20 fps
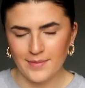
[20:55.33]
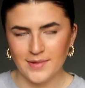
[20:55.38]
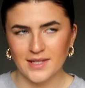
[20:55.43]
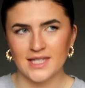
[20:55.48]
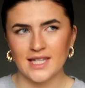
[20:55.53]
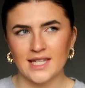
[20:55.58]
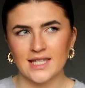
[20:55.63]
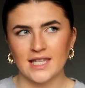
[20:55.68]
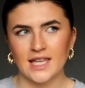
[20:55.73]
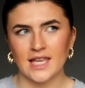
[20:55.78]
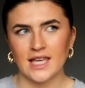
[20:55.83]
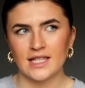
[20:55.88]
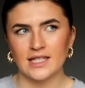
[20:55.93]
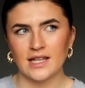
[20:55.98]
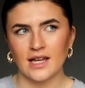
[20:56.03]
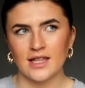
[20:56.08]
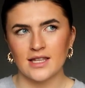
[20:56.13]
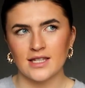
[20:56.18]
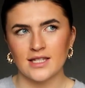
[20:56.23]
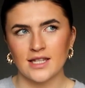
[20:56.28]

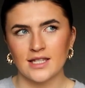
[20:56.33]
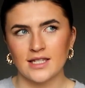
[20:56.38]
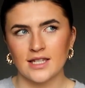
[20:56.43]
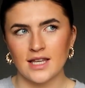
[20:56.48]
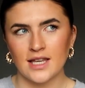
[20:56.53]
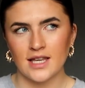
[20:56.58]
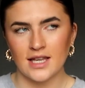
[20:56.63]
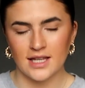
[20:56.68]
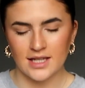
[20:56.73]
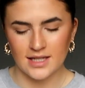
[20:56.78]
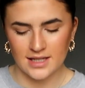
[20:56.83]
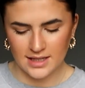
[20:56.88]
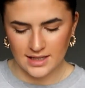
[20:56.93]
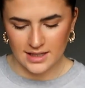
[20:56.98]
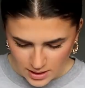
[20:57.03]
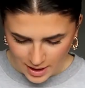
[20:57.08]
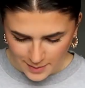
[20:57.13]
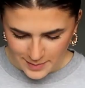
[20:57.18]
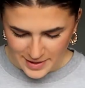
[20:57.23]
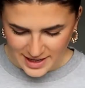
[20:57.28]
Cities, other cities.
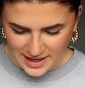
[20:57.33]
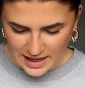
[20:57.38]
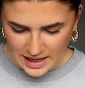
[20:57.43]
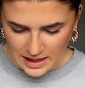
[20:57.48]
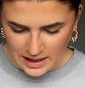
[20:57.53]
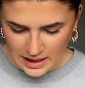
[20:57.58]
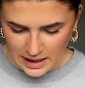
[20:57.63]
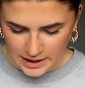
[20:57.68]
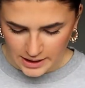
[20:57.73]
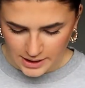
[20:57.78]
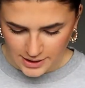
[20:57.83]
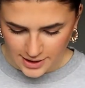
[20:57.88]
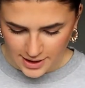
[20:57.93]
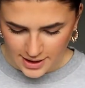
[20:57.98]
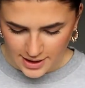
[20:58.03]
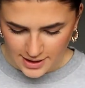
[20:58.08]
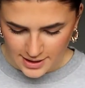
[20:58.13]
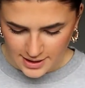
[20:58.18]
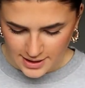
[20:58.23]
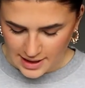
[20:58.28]
I mean,
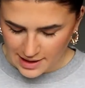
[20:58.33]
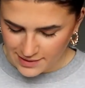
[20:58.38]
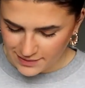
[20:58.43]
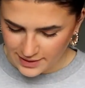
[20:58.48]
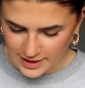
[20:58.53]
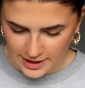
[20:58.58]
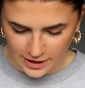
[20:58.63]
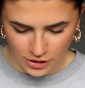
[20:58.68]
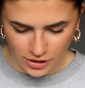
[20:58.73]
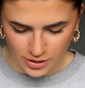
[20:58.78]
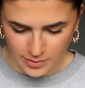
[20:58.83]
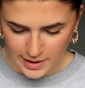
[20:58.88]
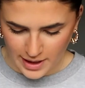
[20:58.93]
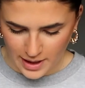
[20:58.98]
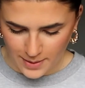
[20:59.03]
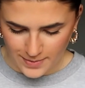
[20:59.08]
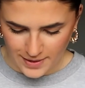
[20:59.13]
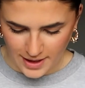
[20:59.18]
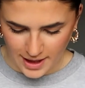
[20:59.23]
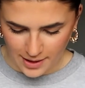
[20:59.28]
London has definitely got to
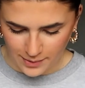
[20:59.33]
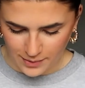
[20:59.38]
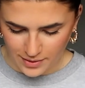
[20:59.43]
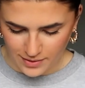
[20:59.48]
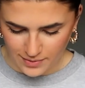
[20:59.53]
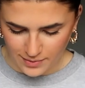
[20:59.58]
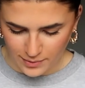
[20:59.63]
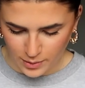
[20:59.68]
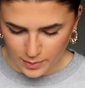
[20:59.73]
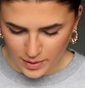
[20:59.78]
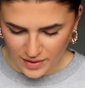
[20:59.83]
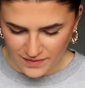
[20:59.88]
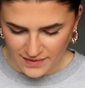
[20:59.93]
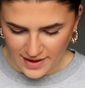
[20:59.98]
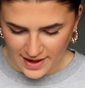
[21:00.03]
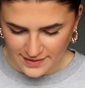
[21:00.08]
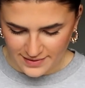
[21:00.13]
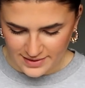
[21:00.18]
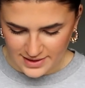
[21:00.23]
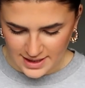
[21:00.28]
be up there with one of my
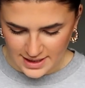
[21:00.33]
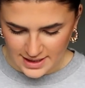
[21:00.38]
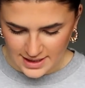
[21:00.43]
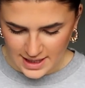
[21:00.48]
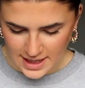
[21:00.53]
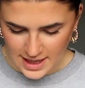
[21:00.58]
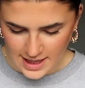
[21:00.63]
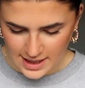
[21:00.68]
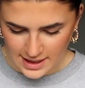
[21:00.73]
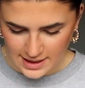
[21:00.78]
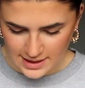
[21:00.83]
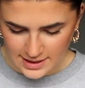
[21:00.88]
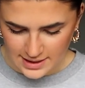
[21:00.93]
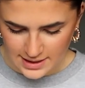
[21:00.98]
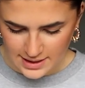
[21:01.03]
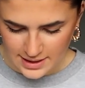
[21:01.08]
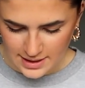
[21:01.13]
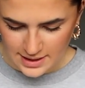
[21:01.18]
favourite cities.